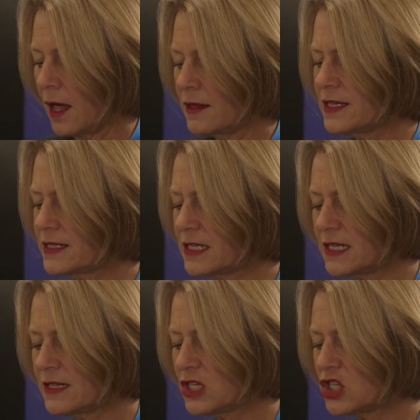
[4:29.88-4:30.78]
This
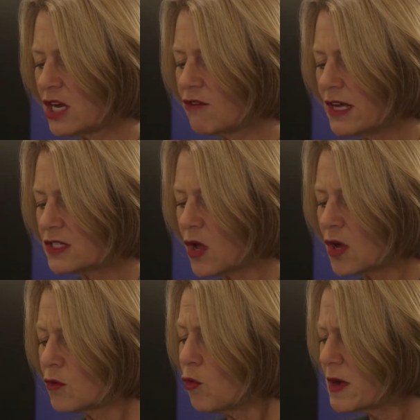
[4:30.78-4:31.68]
city that generates
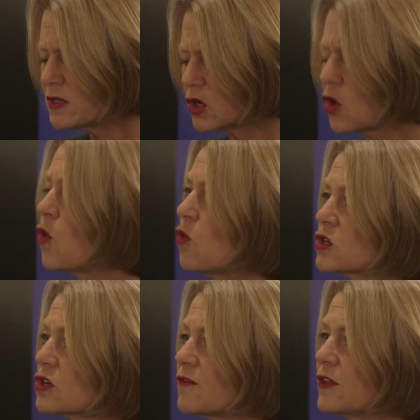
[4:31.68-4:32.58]
almost a
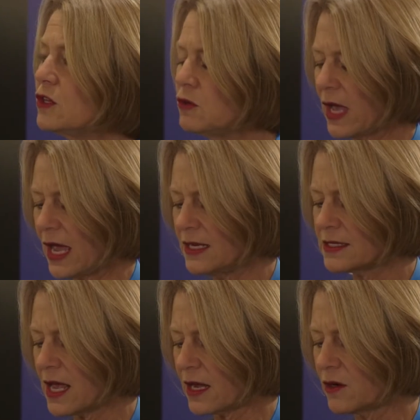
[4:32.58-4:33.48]
quarter of the
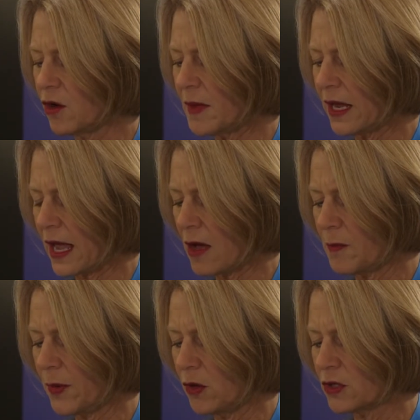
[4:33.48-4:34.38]
UK's economic
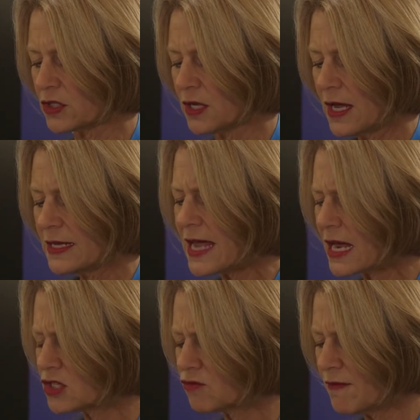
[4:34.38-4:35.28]
output,
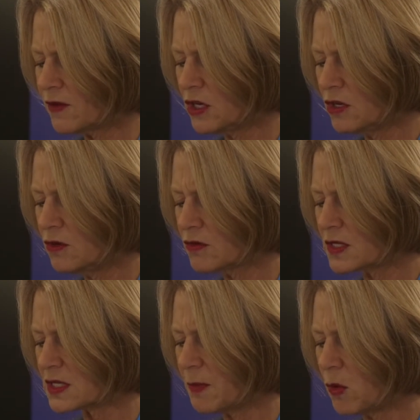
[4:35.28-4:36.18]
tax revenue
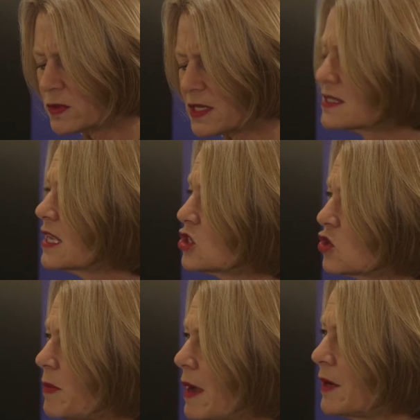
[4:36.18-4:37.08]
that supports
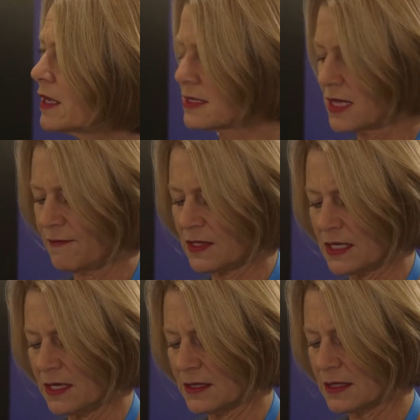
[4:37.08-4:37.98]
essential public
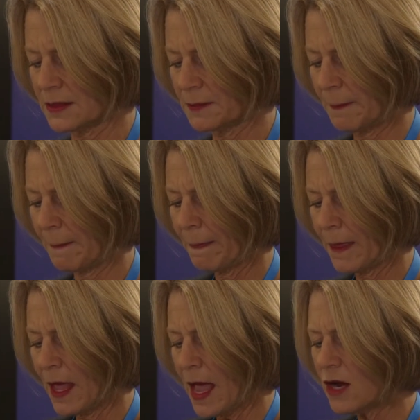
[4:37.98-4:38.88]
services,
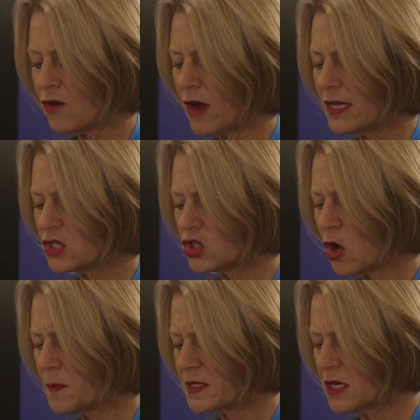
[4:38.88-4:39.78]
and creates
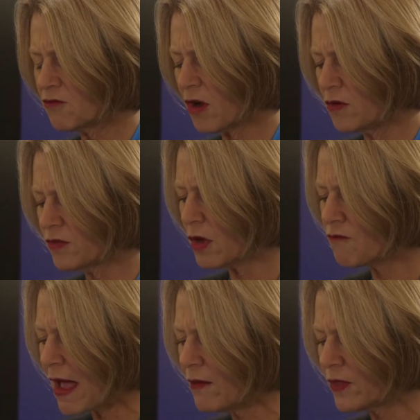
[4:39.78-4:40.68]
jobs and growth
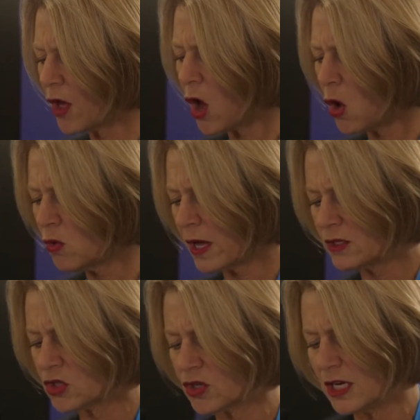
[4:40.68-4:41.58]
around the whole
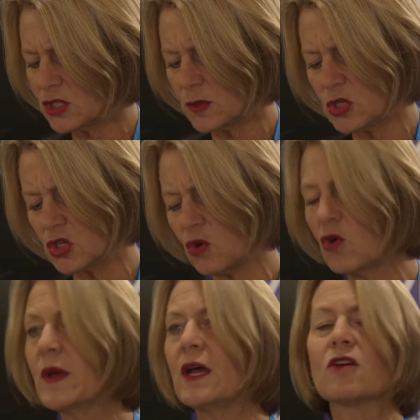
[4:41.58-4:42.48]
country to
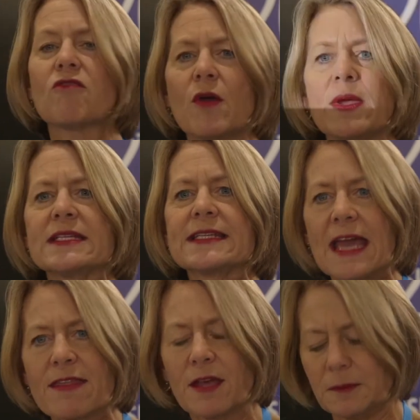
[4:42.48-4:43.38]
ensure we are growing
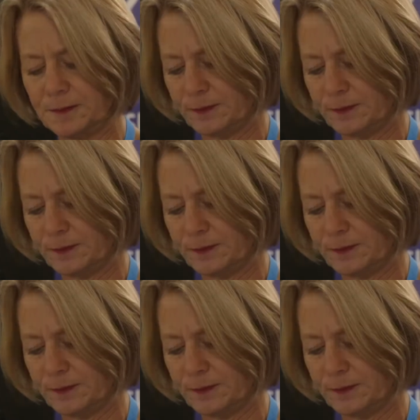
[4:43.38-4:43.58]
together.